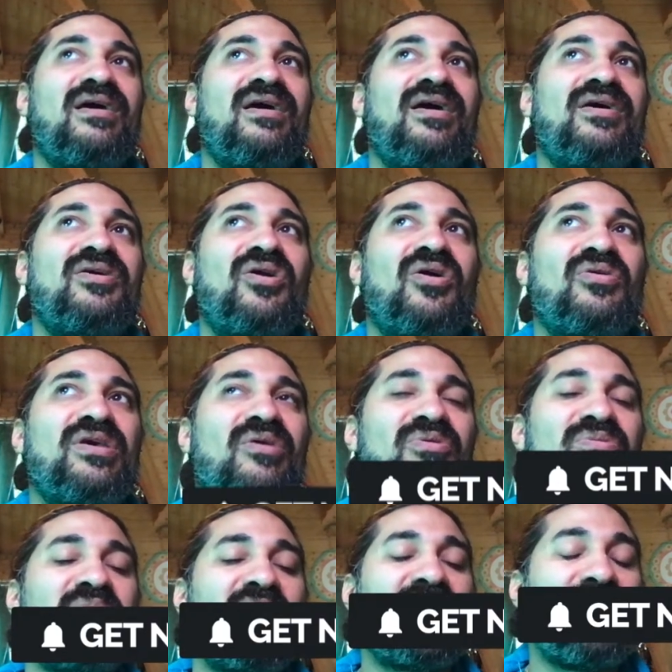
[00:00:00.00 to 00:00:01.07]
he
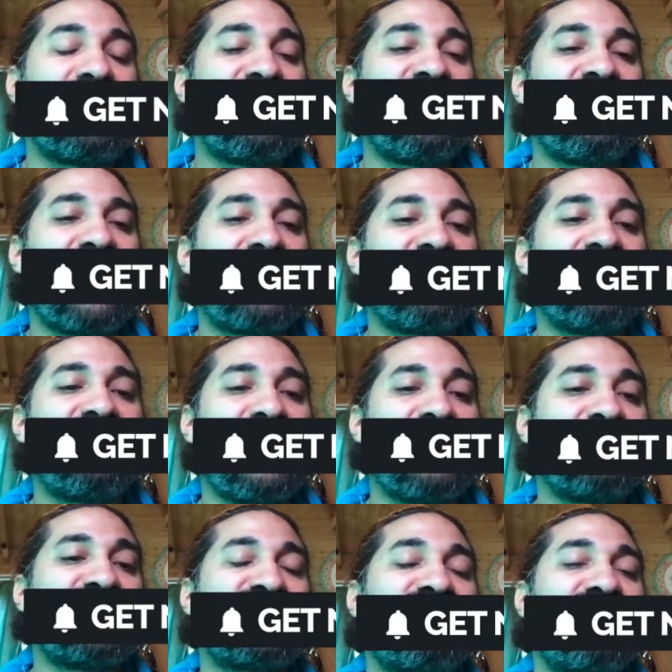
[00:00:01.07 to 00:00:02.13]
would become very
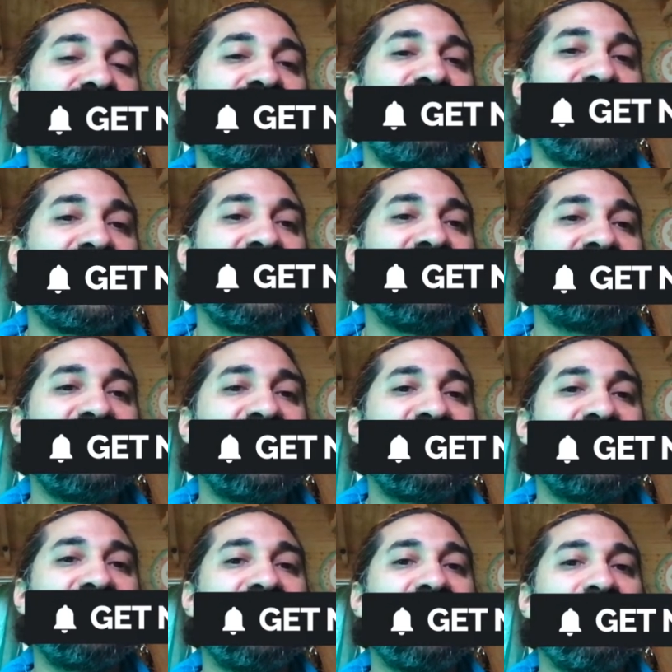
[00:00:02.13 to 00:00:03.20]
famous for what he
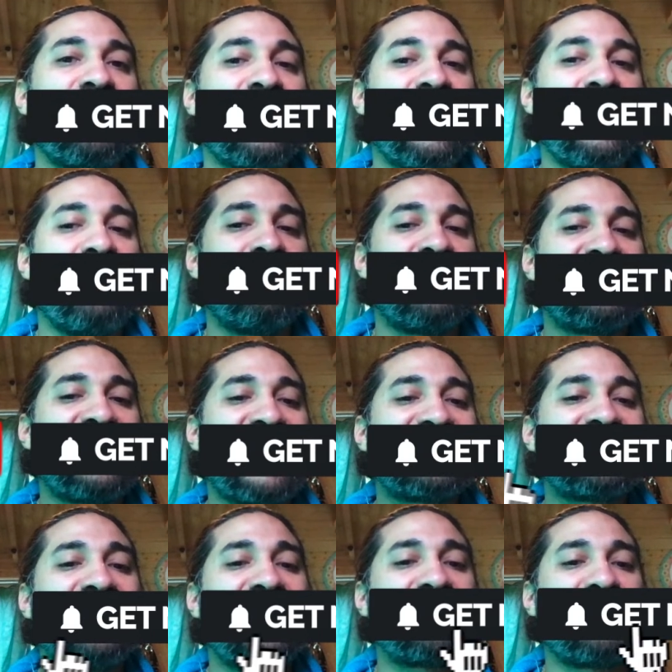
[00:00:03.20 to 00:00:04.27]
did. But
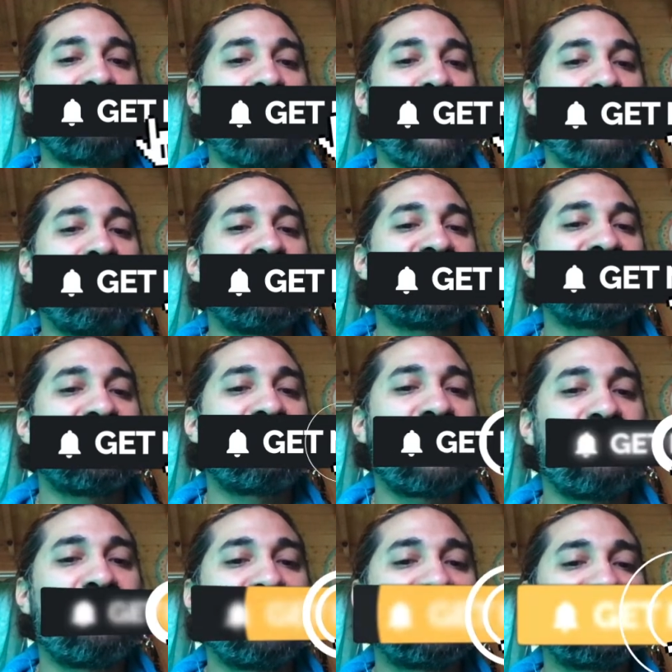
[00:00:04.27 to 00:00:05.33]
that's not the purpose. The
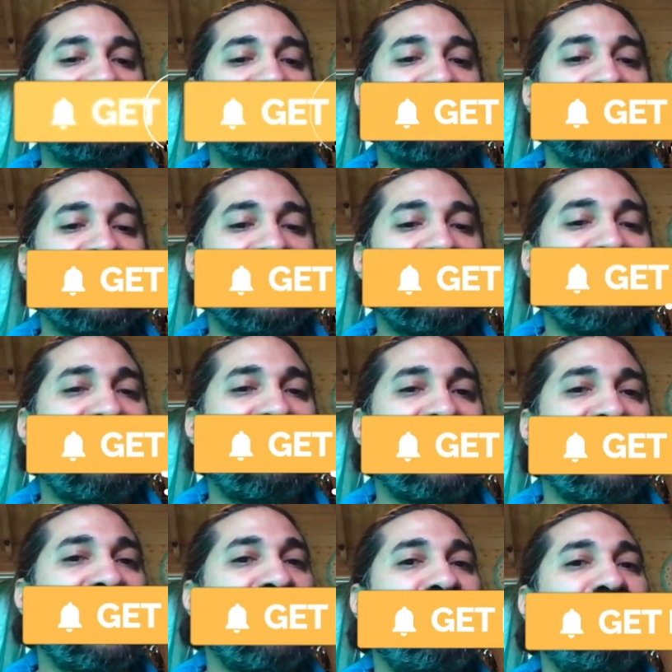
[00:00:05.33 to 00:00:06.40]
purpose that
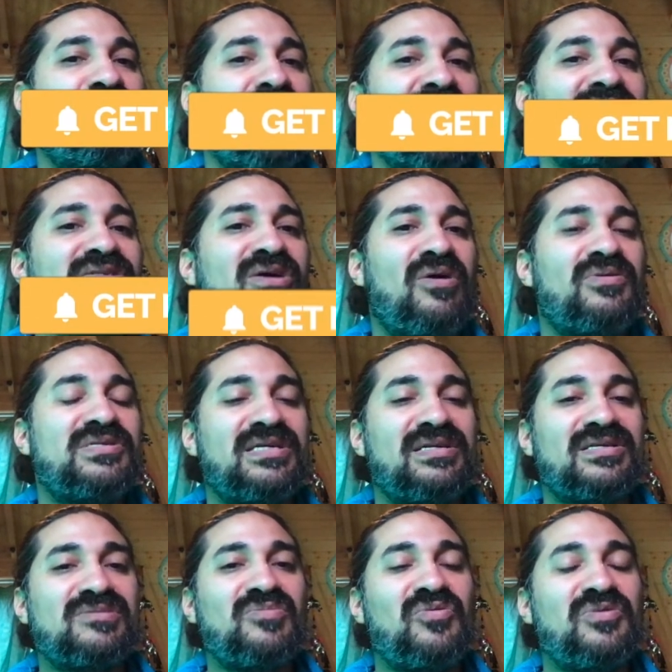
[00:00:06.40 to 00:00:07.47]
he plays always in
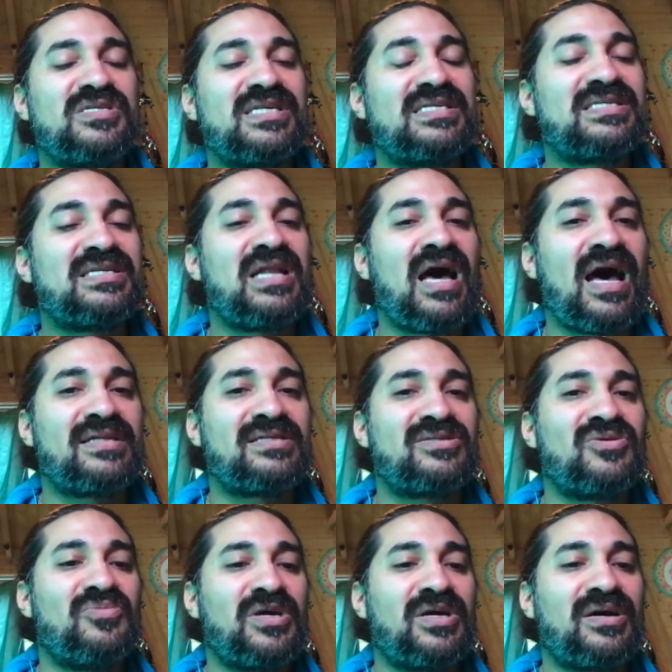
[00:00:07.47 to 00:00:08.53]
his movies is not
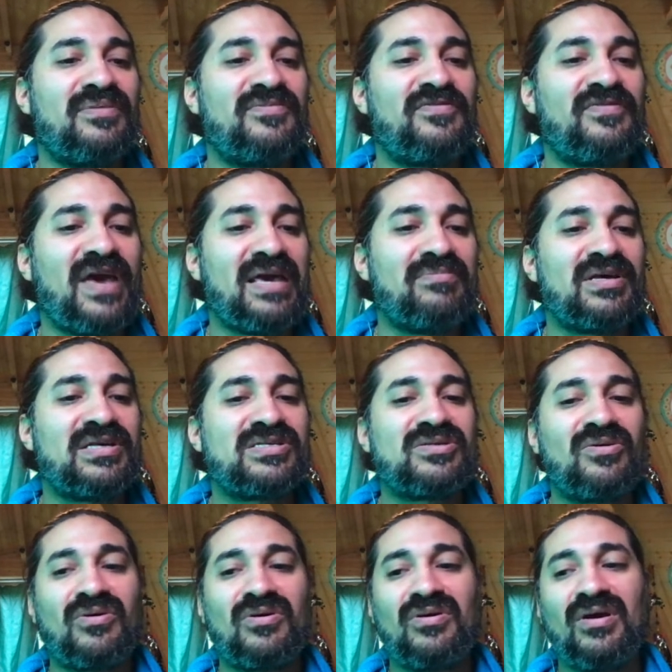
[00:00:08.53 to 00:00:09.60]
to become famous
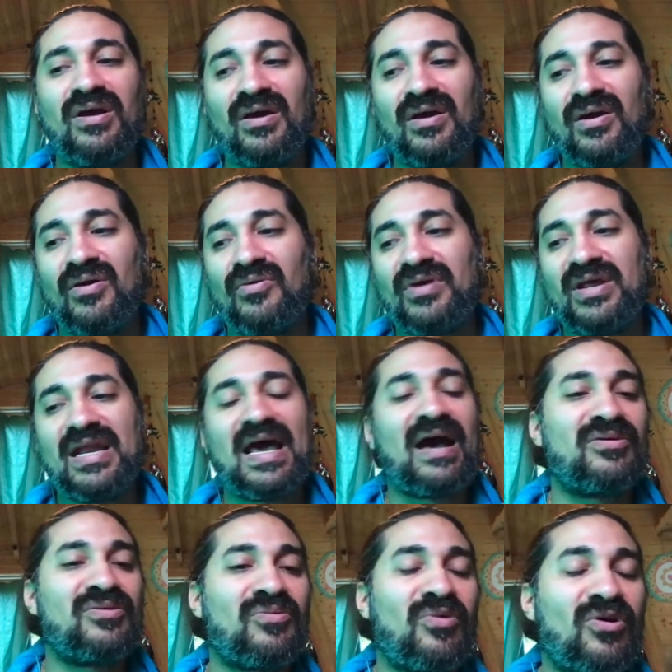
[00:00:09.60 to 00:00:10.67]
or
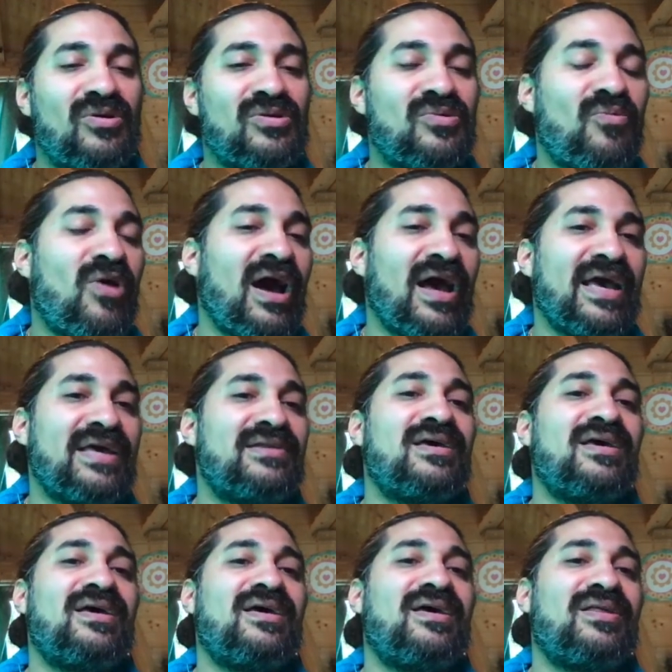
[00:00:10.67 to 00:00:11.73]
renowned worldwide.
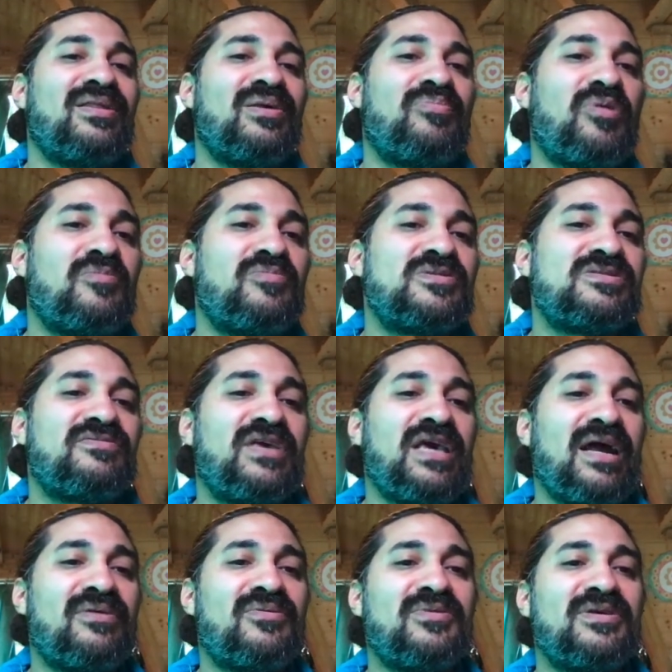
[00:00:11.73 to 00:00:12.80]
The purpose of
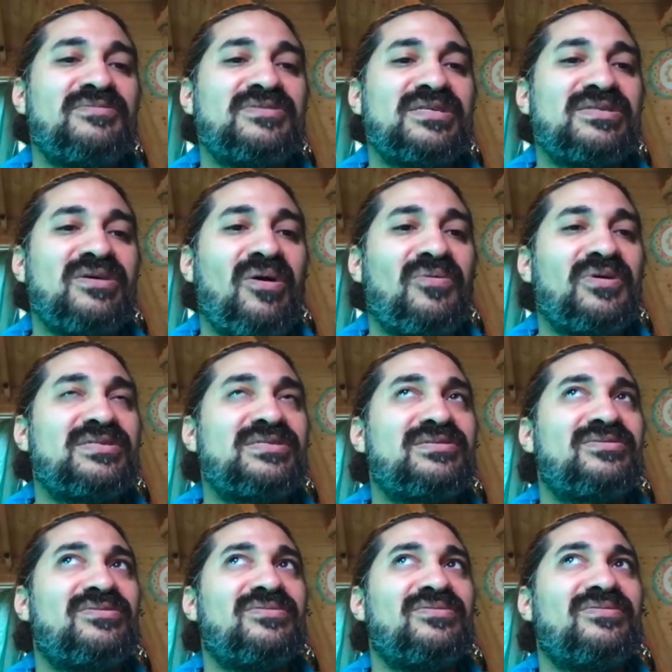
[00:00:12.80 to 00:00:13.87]
Keanu Reeves is always
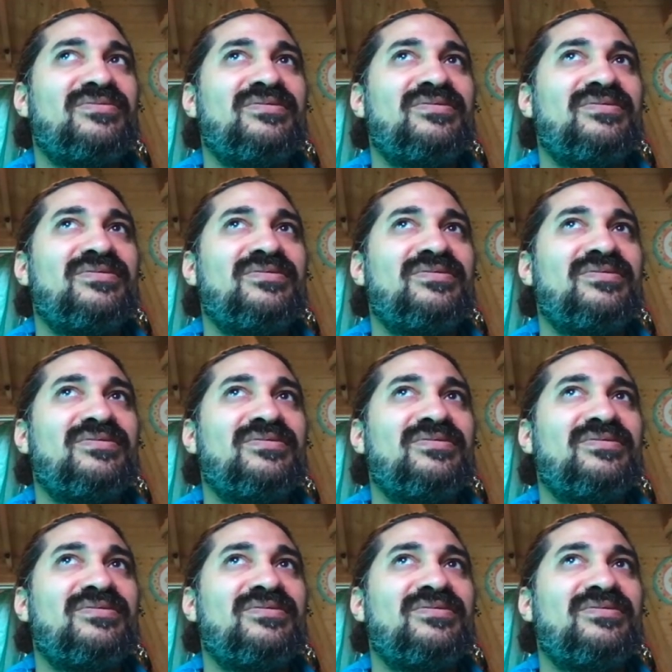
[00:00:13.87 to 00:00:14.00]
to